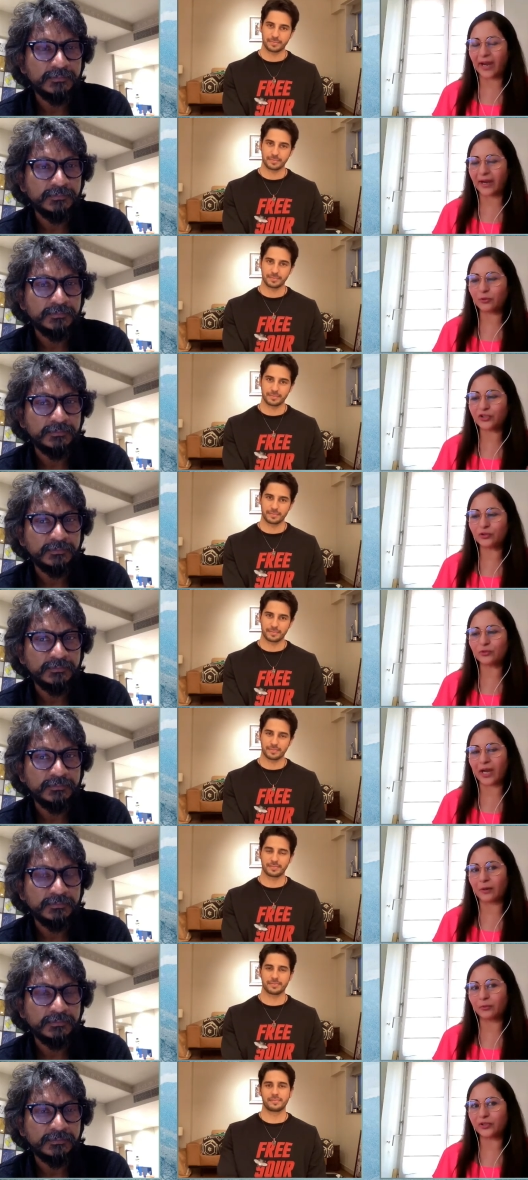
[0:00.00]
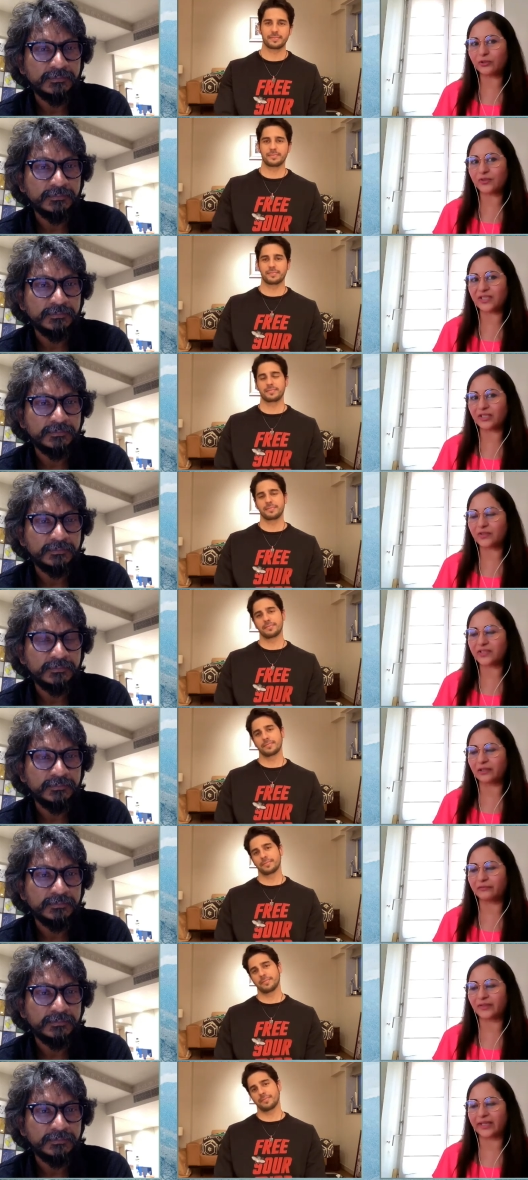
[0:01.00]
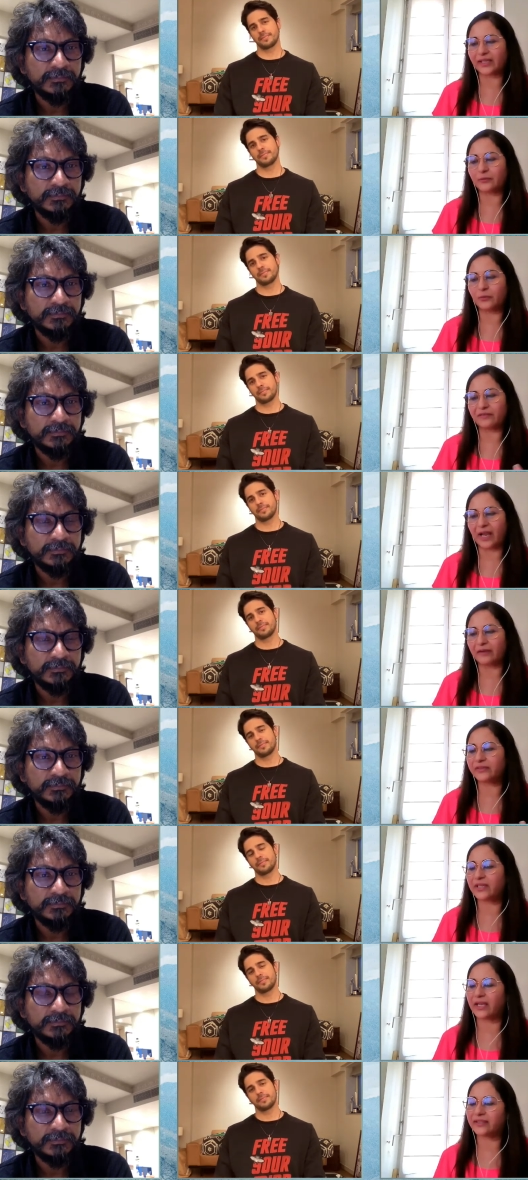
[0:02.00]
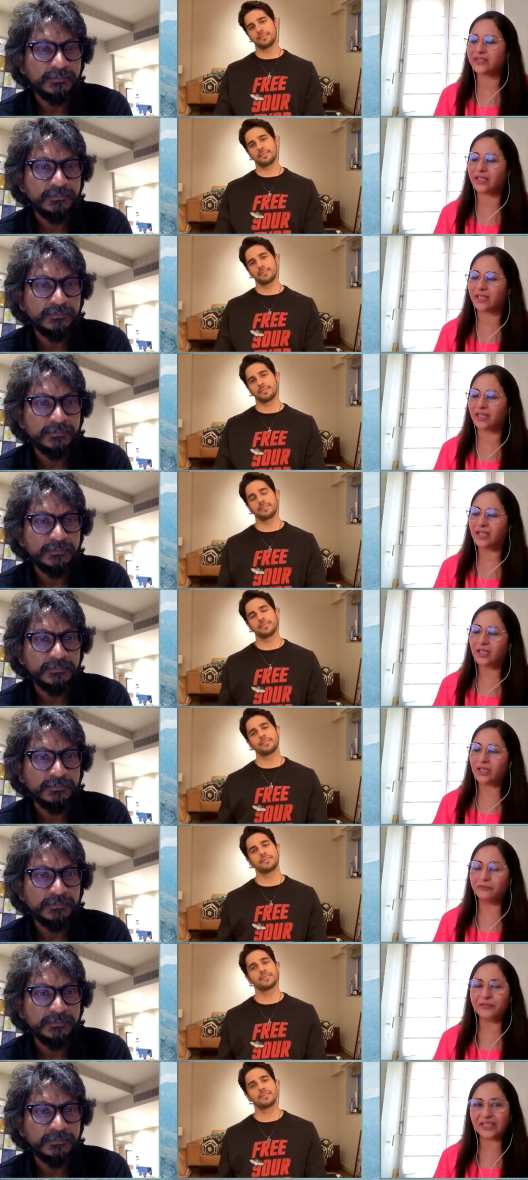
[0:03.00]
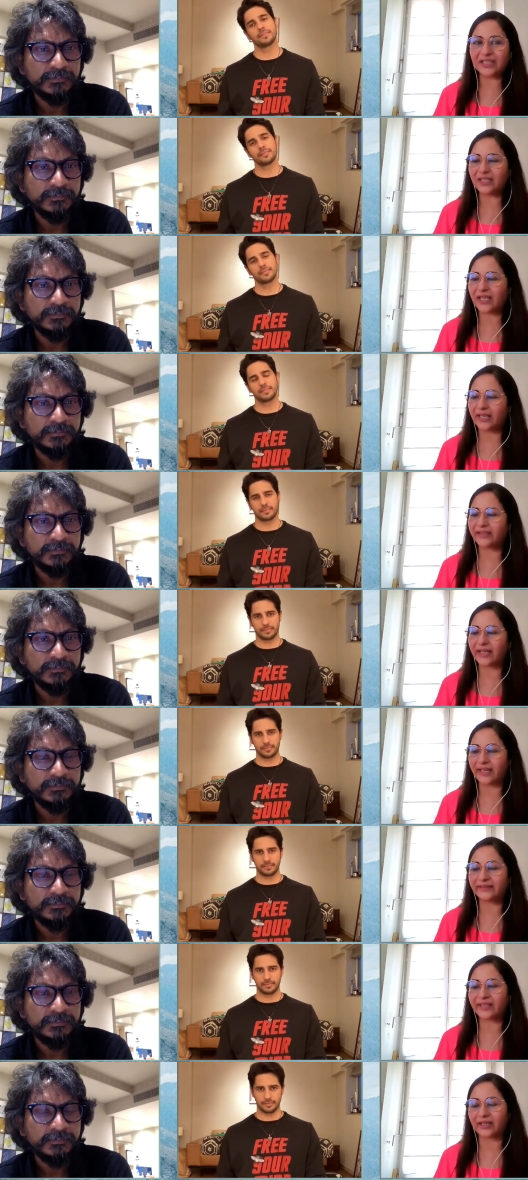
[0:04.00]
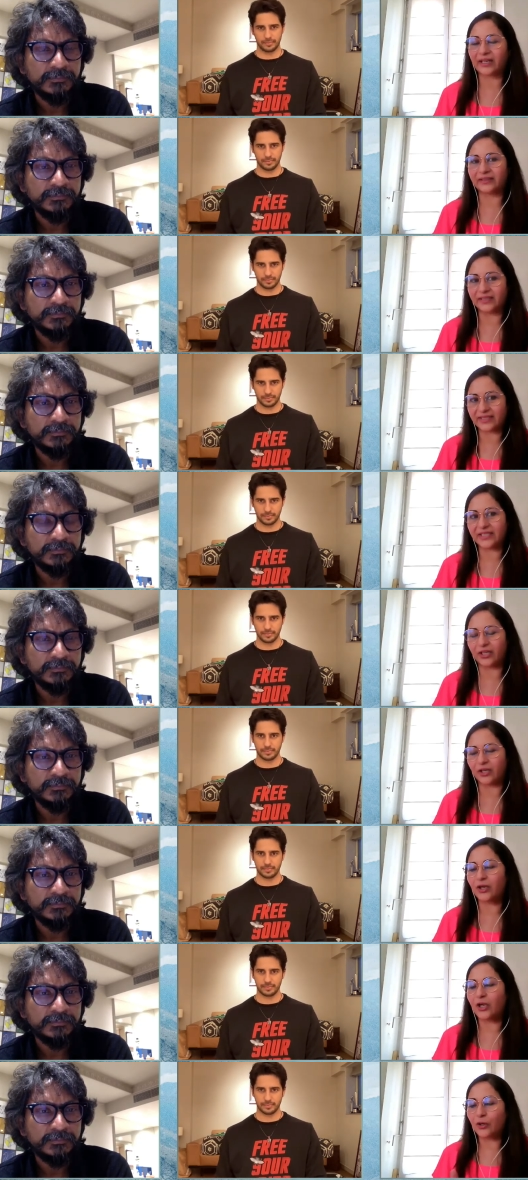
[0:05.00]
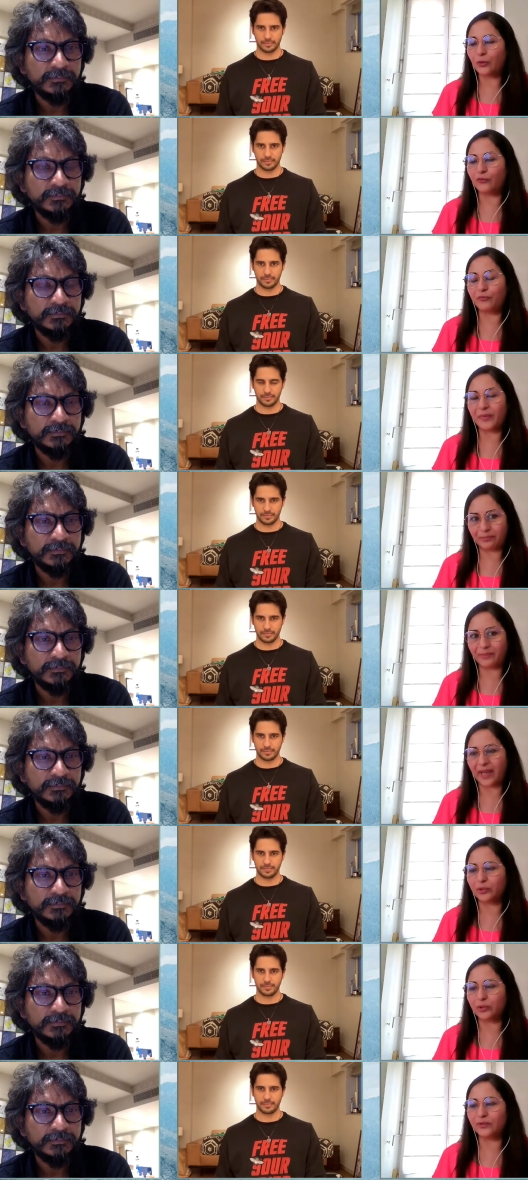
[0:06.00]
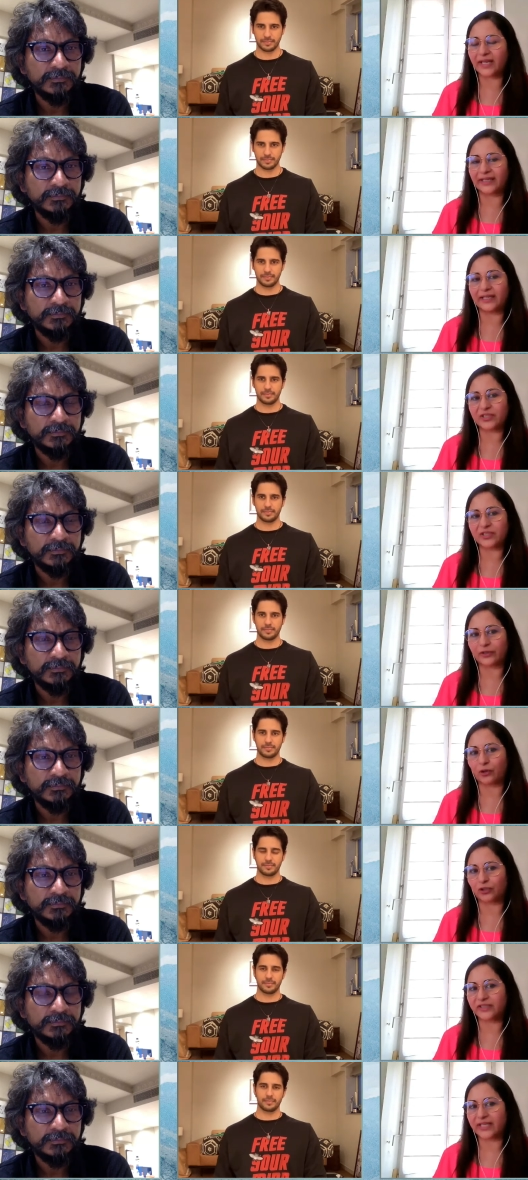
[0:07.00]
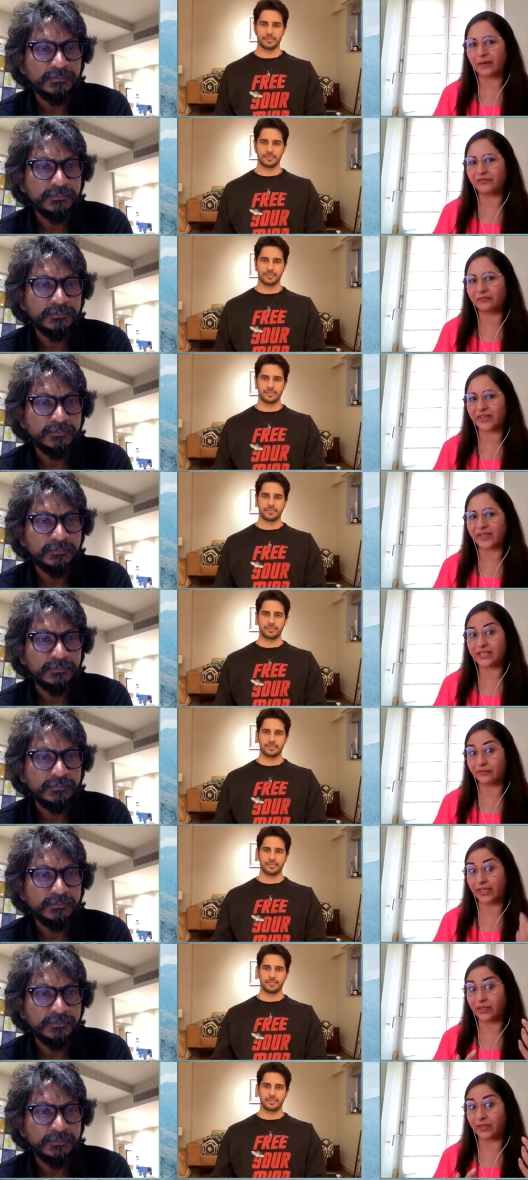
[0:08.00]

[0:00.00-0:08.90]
Speaker 1: how would you how would you see yourself like we've have had uh, Vicky and Nayantara this year who've made Pebbles and it was at Rotterdam Film Festival